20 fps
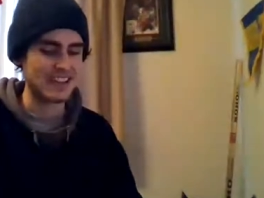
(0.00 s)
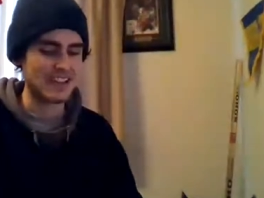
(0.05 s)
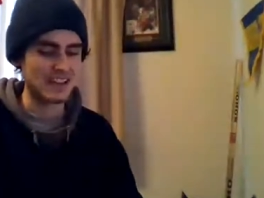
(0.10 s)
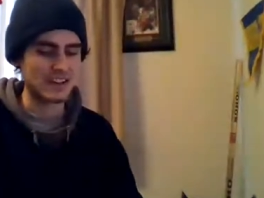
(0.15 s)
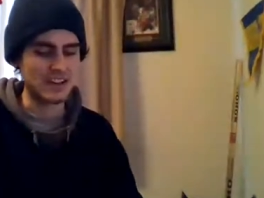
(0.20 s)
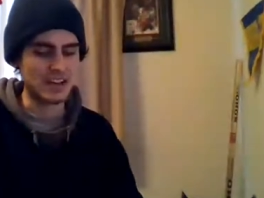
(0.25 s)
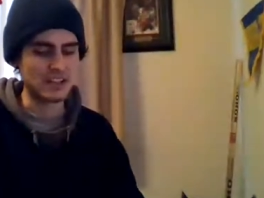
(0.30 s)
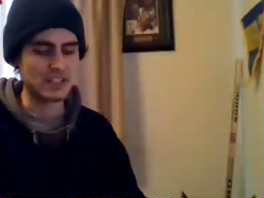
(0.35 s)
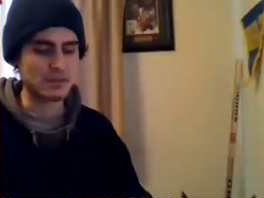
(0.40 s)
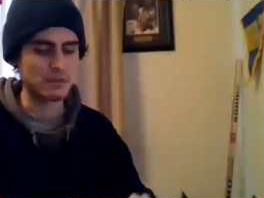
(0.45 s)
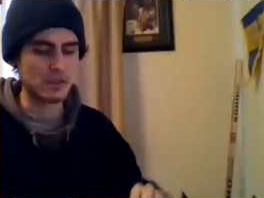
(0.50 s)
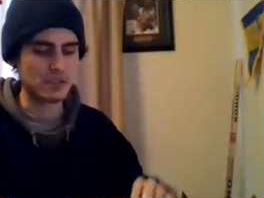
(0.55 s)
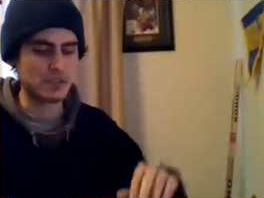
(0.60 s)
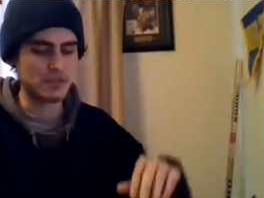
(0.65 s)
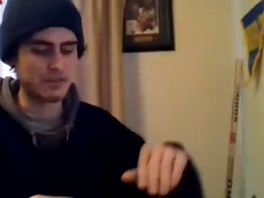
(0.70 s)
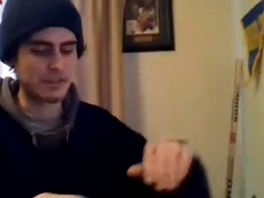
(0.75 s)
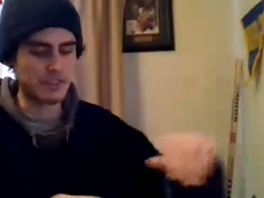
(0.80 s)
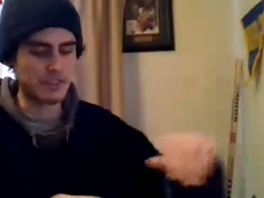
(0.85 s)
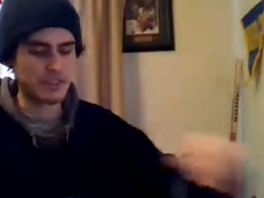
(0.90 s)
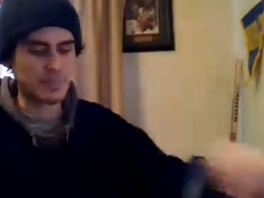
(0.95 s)
not so much a
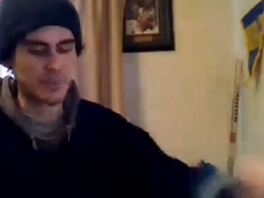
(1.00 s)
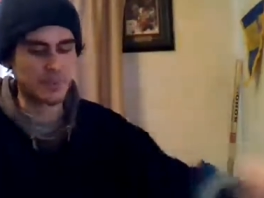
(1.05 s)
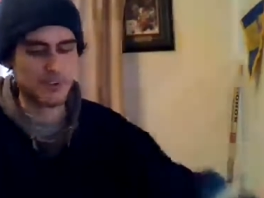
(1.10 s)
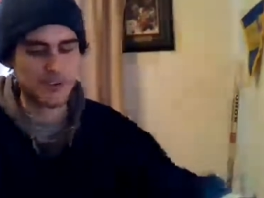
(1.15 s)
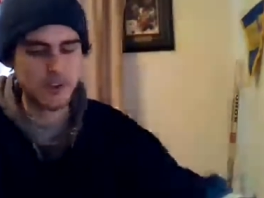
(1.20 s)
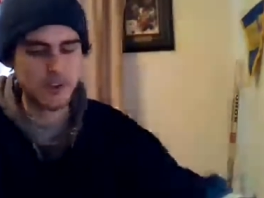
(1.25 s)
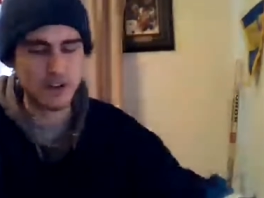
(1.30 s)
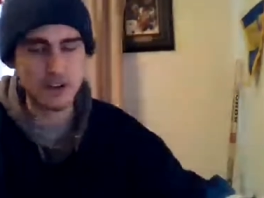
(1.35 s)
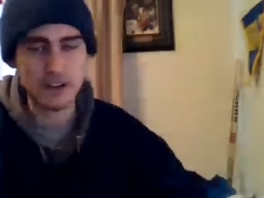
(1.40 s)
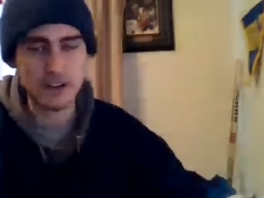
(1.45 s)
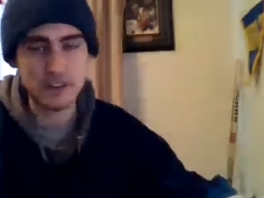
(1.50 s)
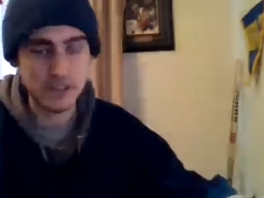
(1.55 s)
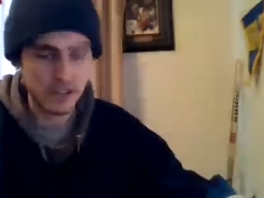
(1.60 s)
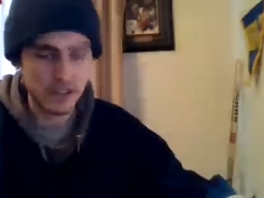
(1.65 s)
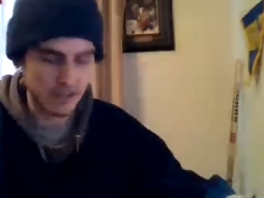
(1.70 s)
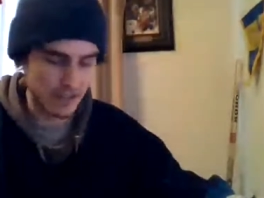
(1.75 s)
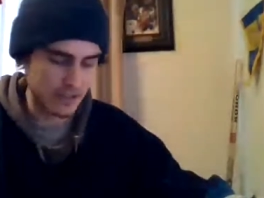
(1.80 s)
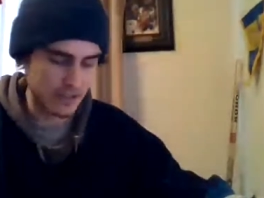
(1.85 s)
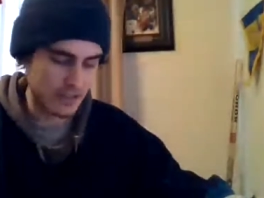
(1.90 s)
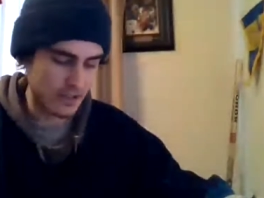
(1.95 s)
first period under, because I
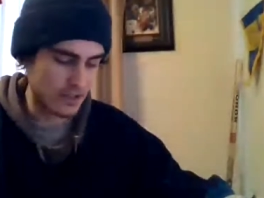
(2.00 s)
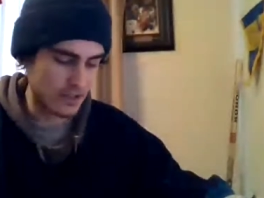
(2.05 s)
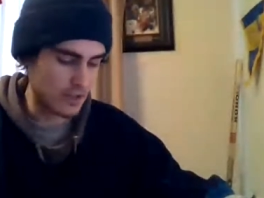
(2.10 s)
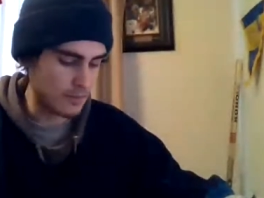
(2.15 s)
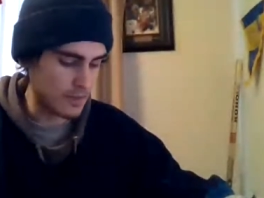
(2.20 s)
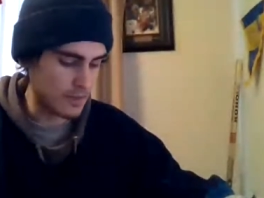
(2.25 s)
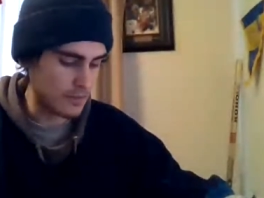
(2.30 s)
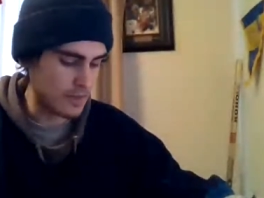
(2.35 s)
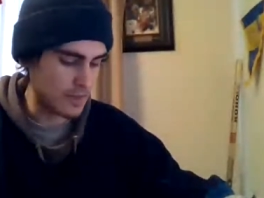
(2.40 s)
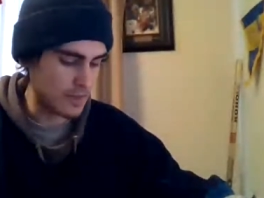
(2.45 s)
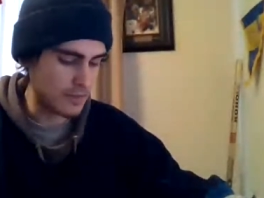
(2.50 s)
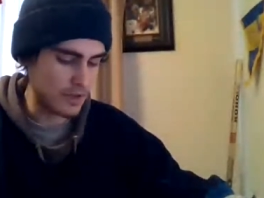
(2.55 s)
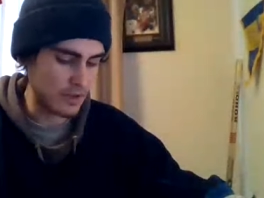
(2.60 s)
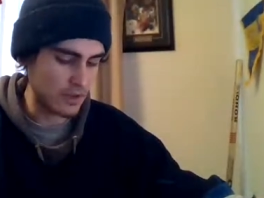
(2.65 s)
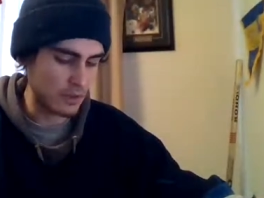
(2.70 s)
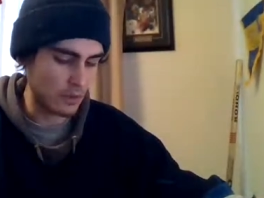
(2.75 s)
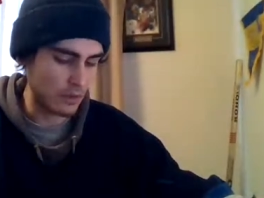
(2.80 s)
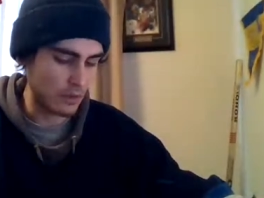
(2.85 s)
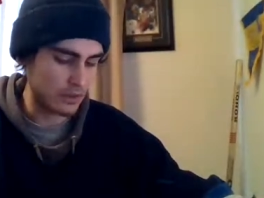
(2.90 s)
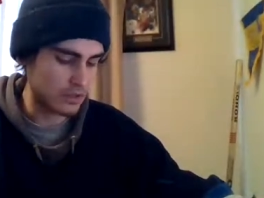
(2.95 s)
think there could be maybe a
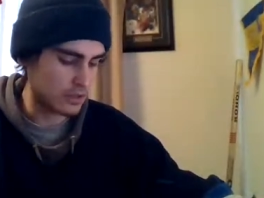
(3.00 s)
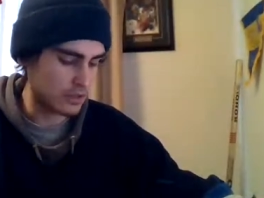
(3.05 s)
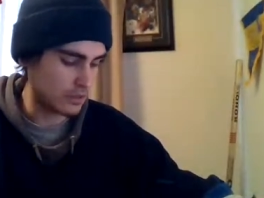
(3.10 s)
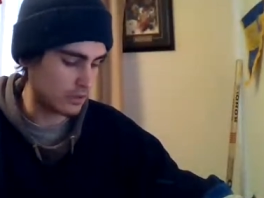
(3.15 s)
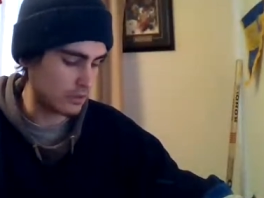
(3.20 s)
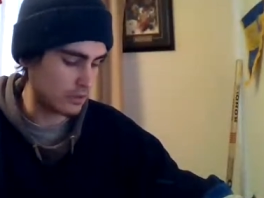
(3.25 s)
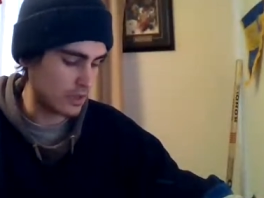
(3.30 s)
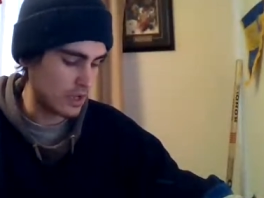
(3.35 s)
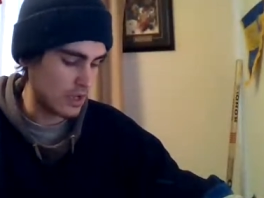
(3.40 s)
goal or two